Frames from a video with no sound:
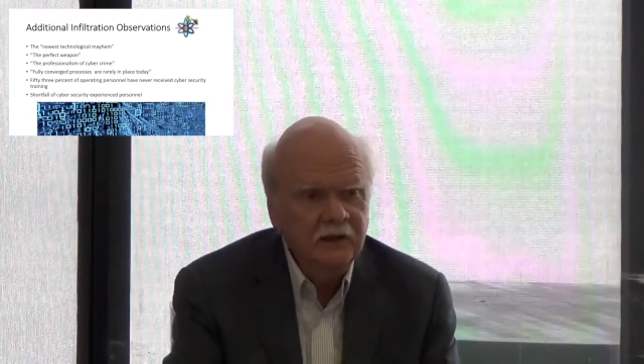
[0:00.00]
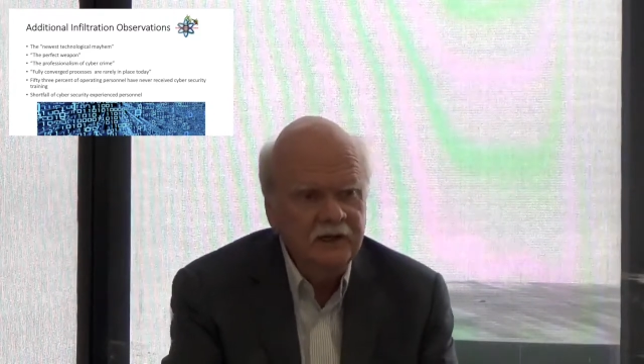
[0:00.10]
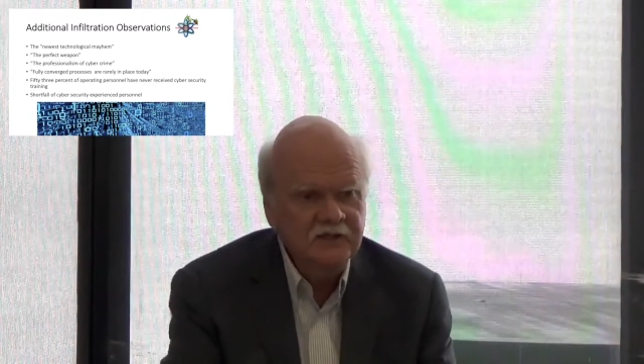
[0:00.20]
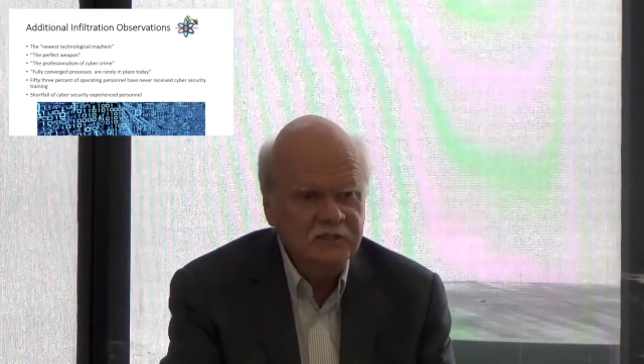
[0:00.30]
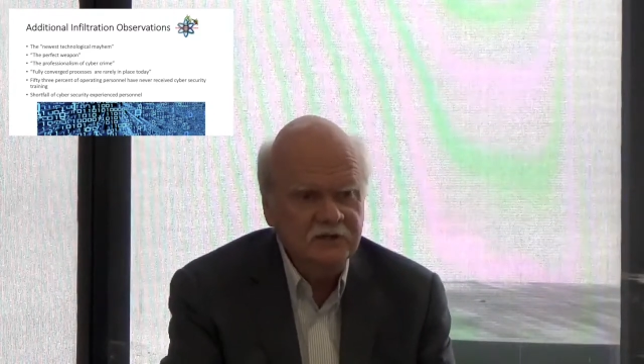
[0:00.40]

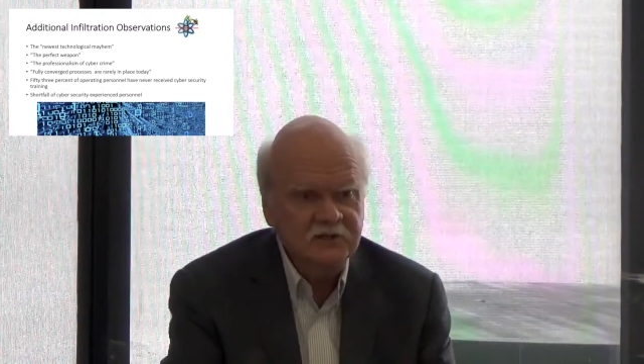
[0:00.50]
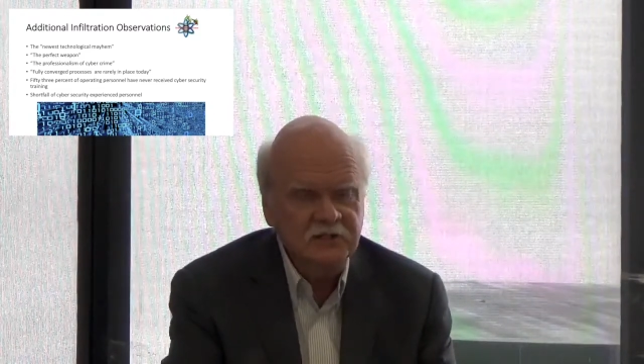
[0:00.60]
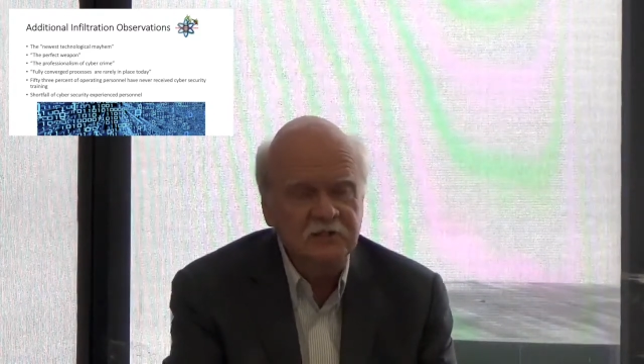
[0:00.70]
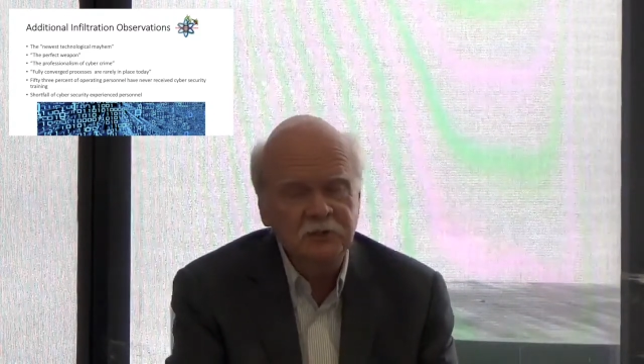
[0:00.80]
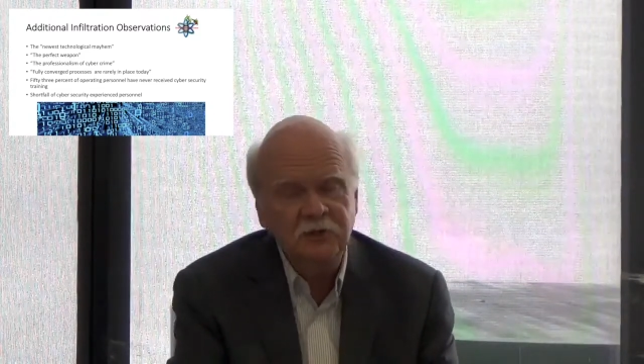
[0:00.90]
is there is a
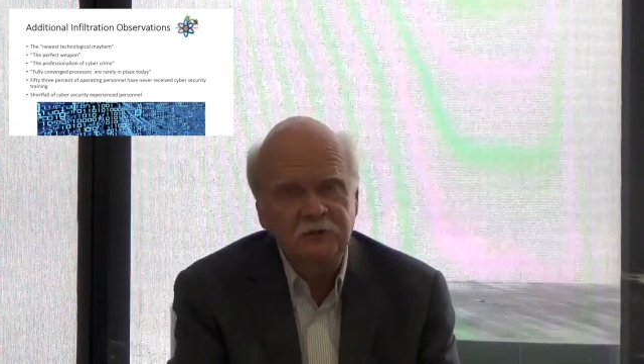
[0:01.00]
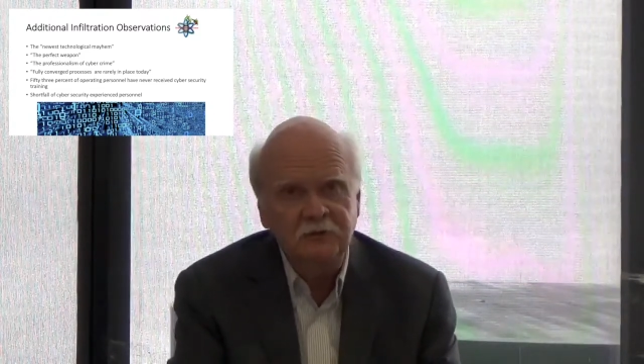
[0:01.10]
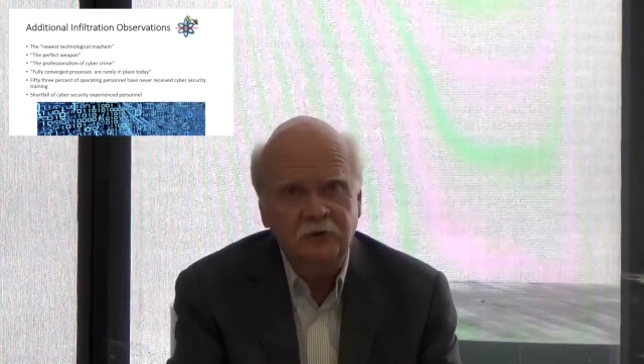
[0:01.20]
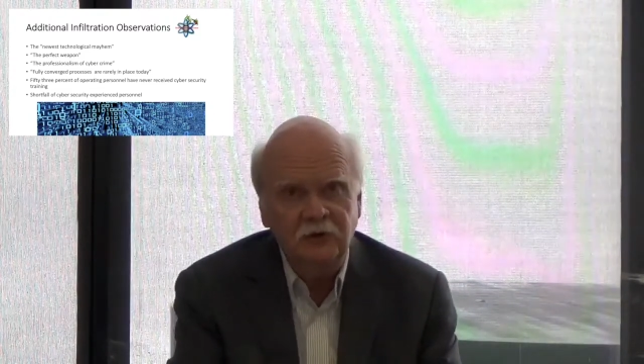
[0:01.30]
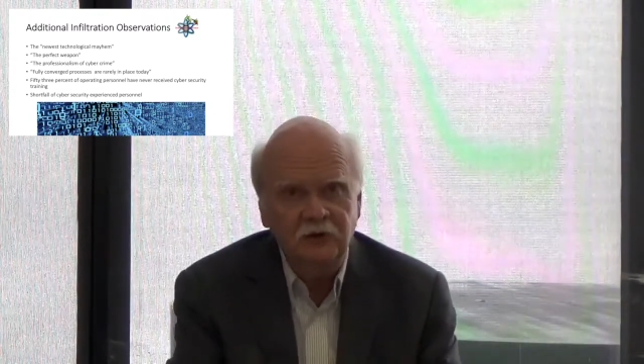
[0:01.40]

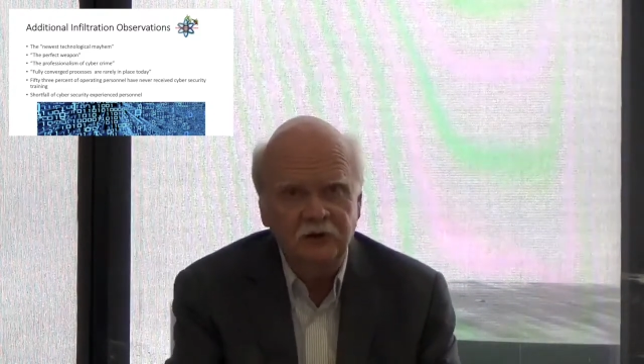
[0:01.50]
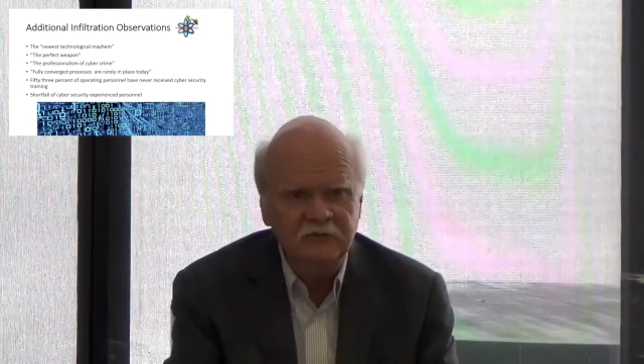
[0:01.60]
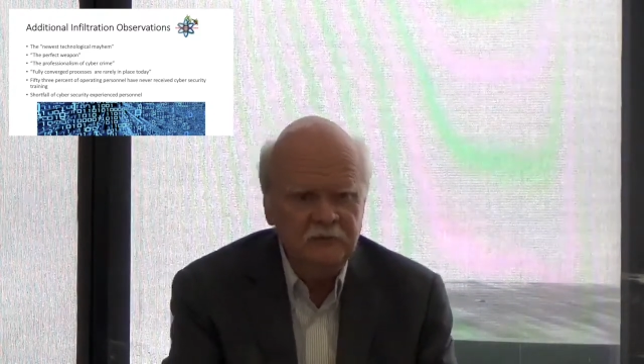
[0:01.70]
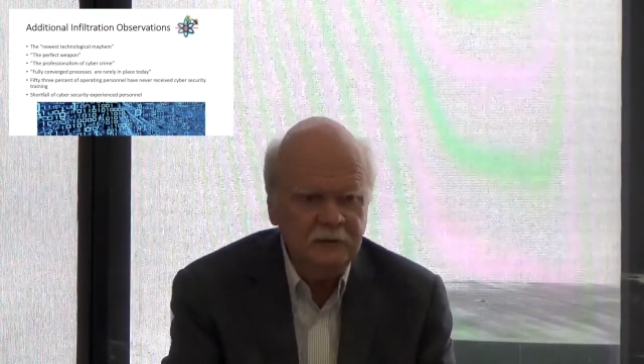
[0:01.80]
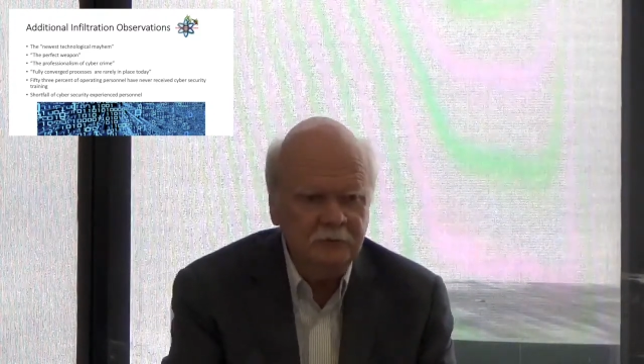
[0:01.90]
shortfall
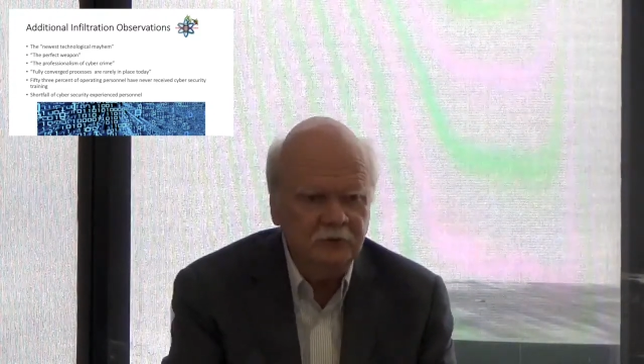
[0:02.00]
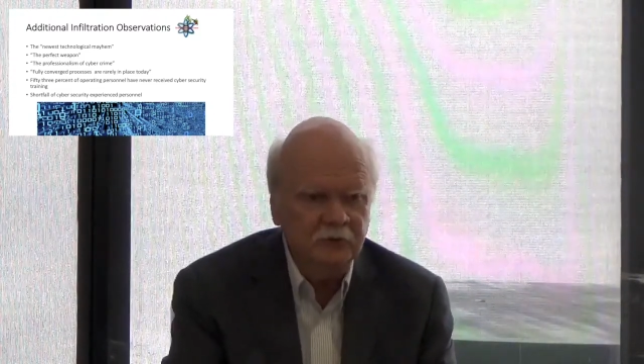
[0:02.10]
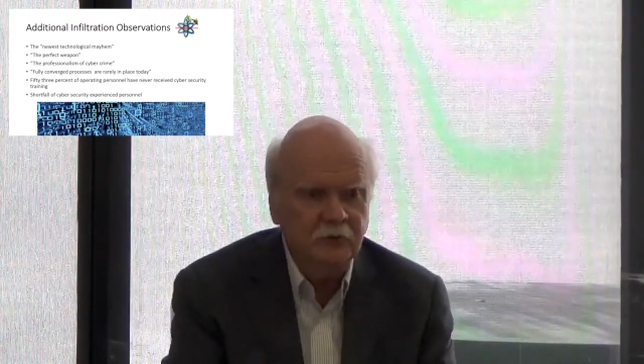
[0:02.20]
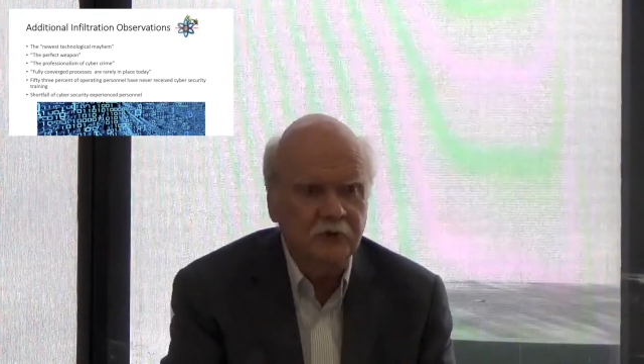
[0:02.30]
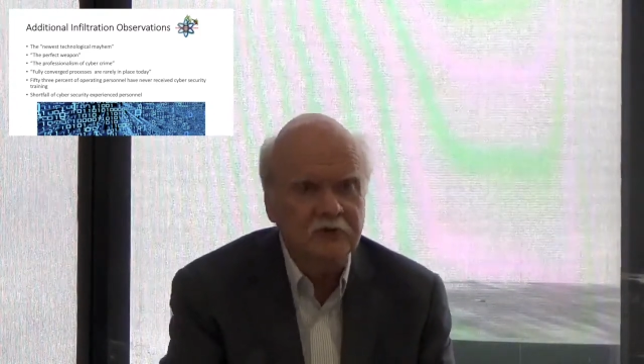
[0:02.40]
of people
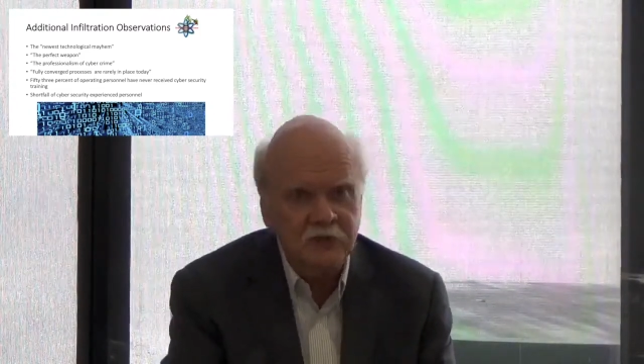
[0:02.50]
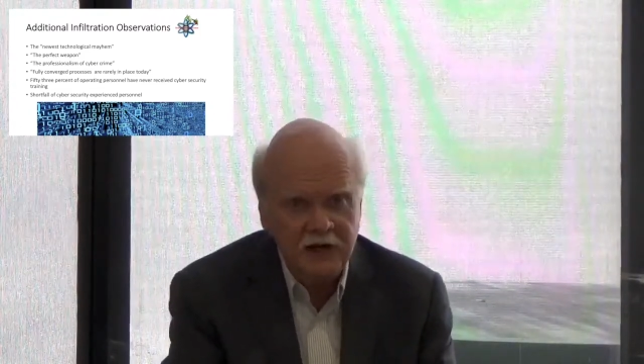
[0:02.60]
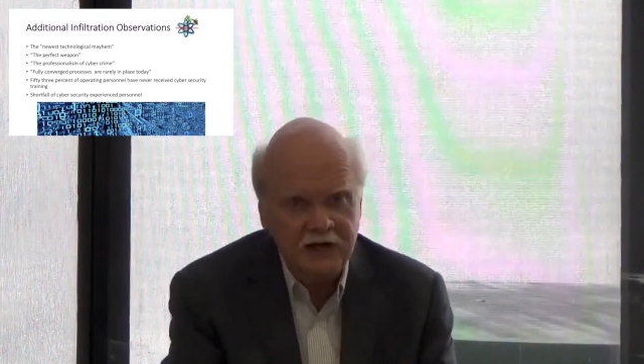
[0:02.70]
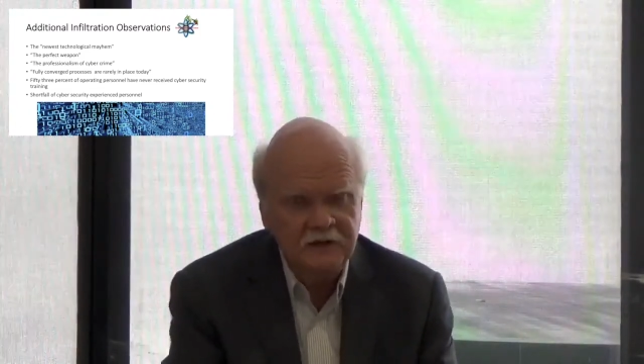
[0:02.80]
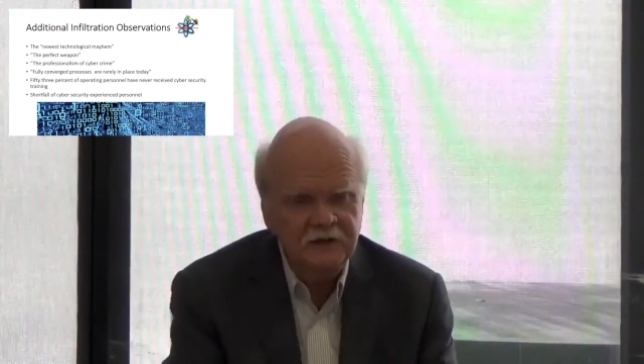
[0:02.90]
who are
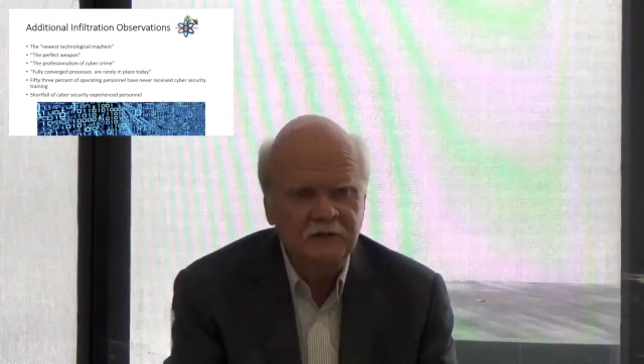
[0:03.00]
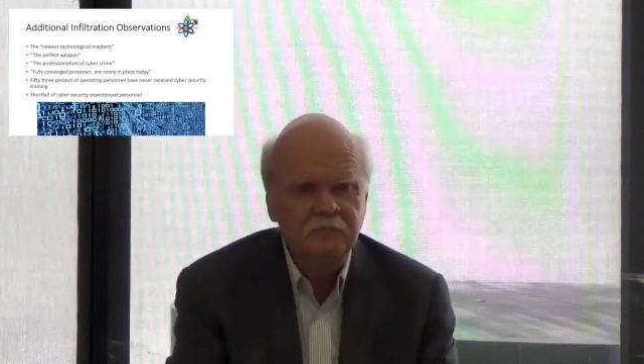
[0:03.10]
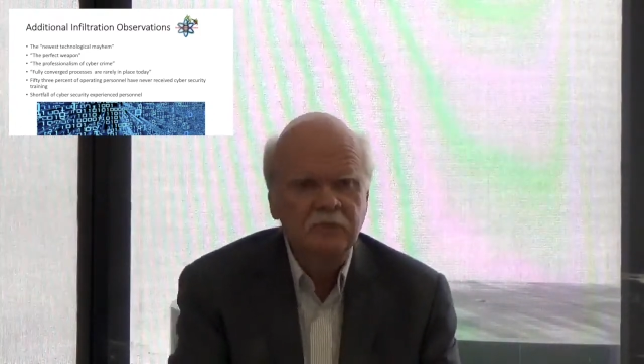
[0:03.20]
trained